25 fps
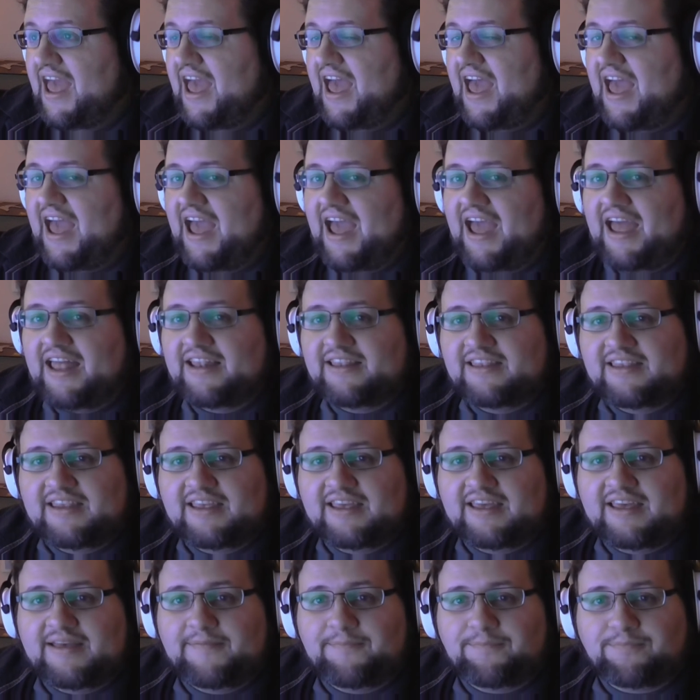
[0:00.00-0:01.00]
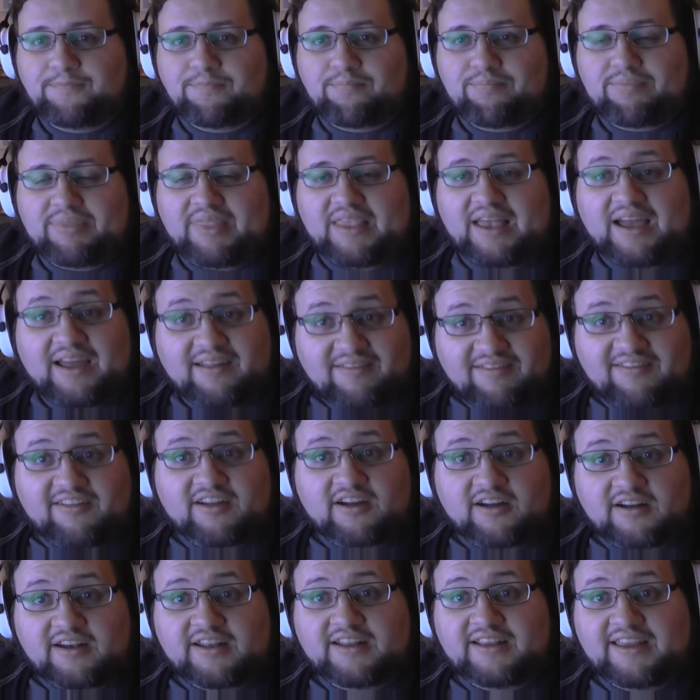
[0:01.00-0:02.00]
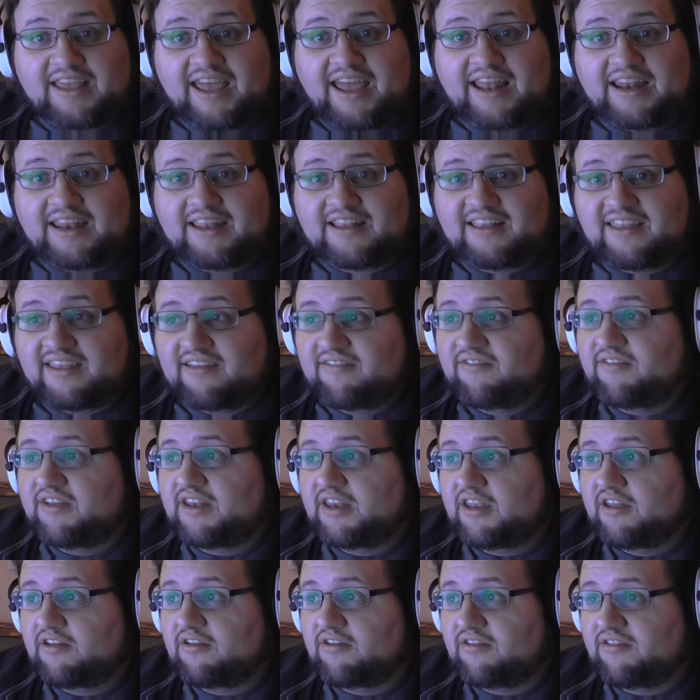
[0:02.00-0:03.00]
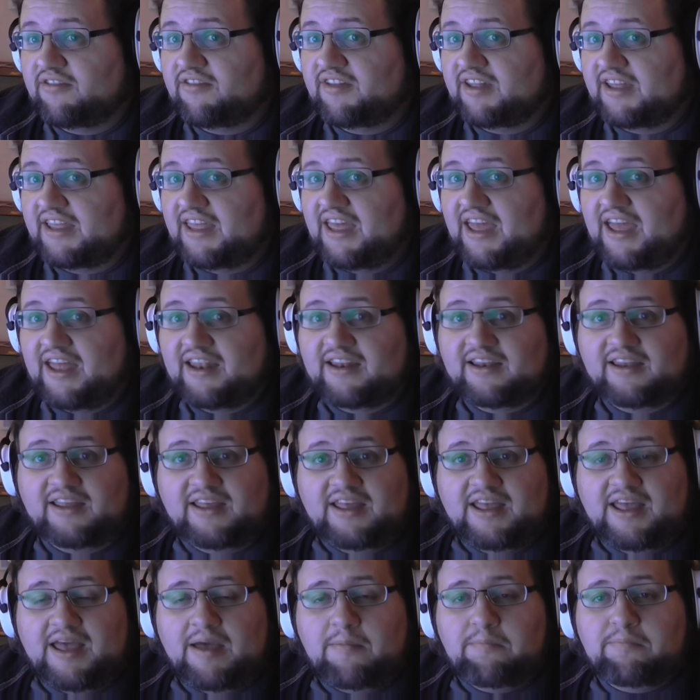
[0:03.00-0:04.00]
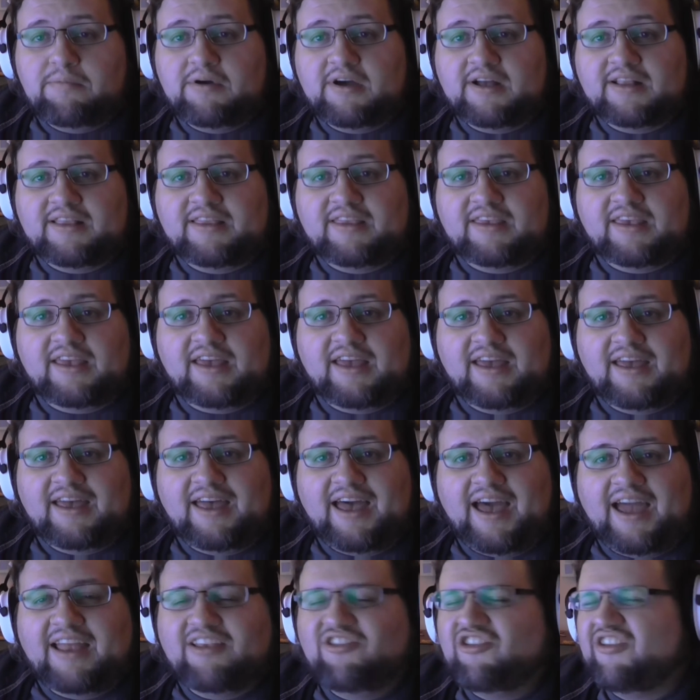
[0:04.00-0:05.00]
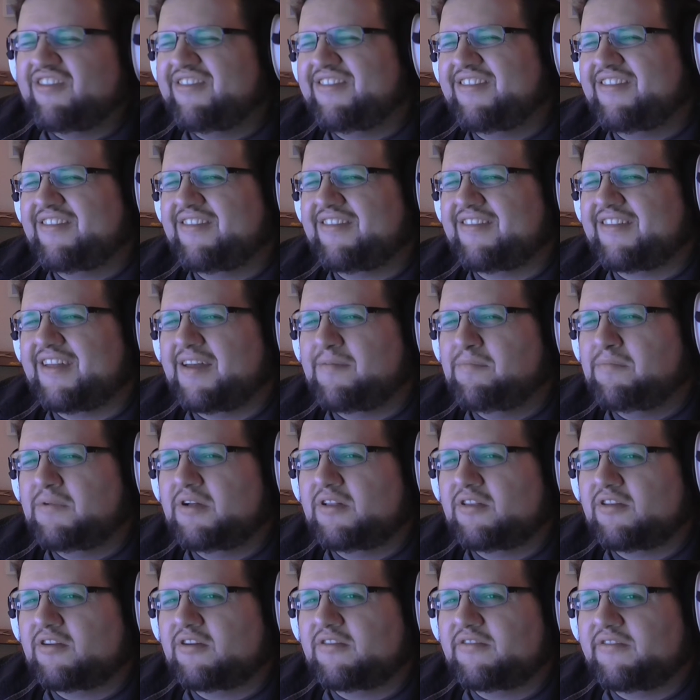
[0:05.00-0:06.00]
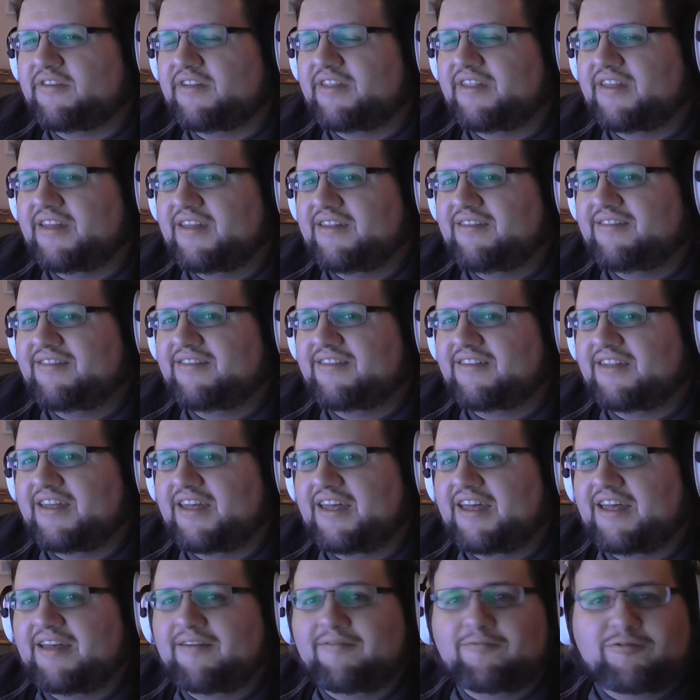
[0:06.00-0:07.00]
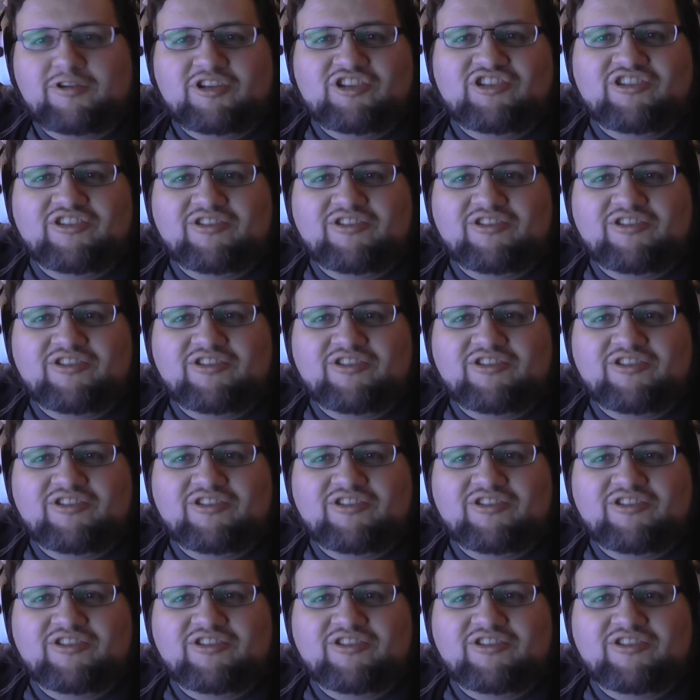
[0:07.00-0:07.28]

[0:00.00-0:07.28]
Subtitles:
And I started editing videos again. But I just stumbled over this, which is